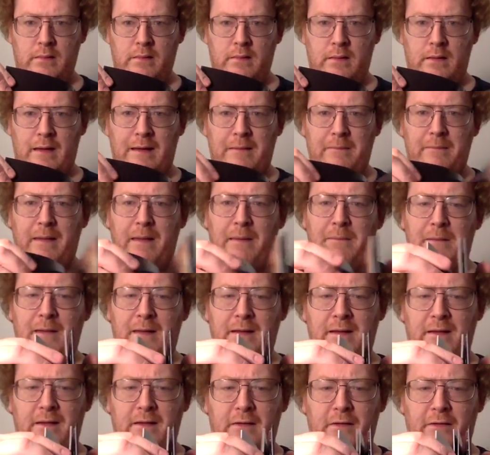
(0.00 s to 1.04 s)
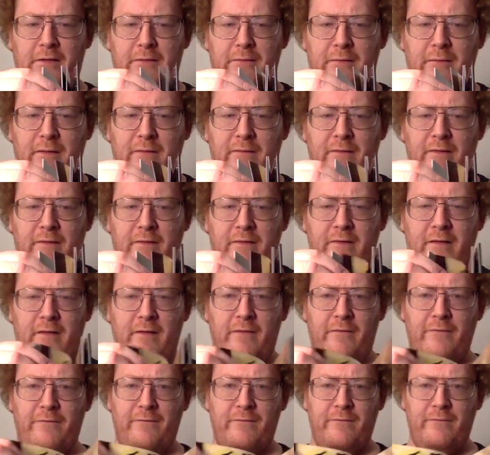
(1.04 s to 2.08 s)
I'm, I'm not going to go through every
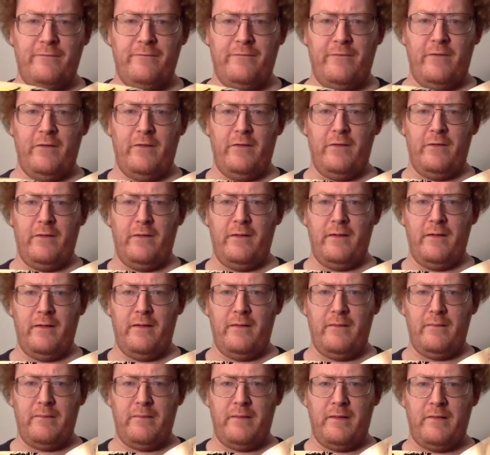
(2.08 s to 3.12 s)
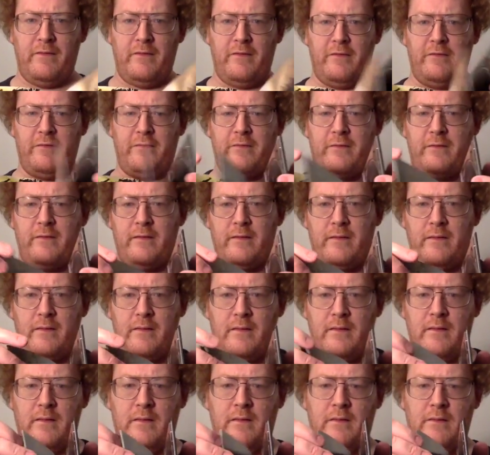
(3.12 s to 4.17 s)
single photo here. I'll just,
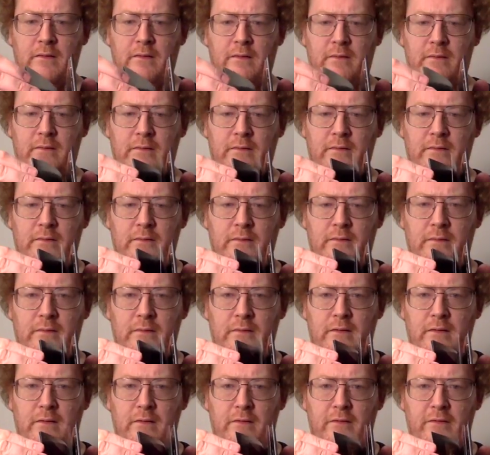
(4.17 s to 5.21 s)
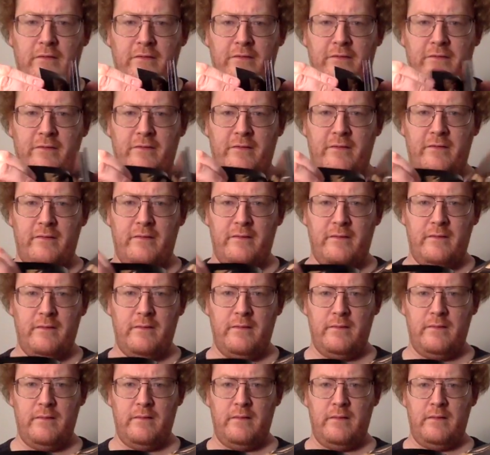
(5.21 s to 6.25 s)
you know, just
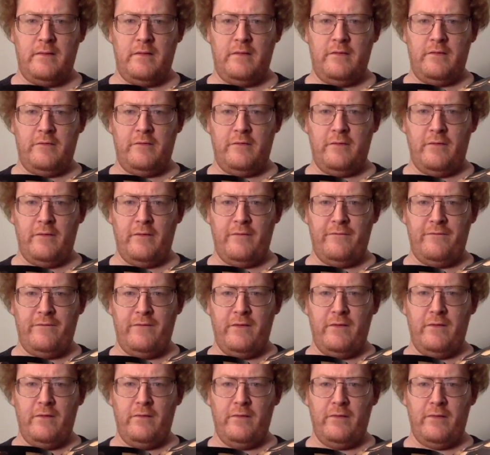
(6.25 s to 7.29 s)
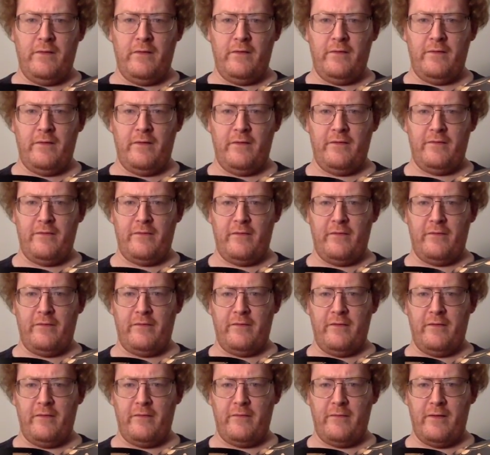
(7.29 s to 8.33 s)
show a few. There, there's
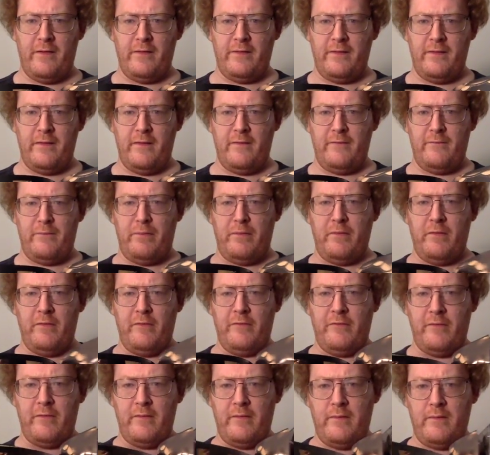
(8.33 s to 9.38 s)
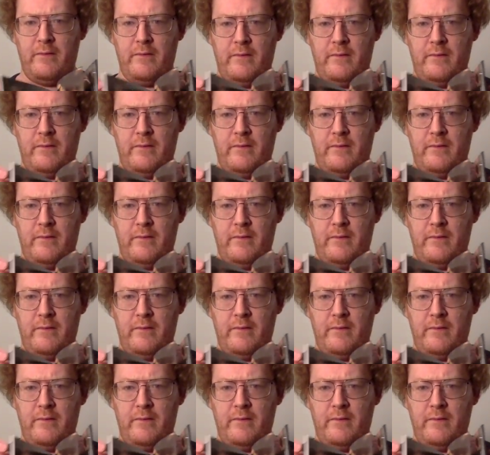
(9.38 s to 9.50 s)
Xerxes right there of Persia.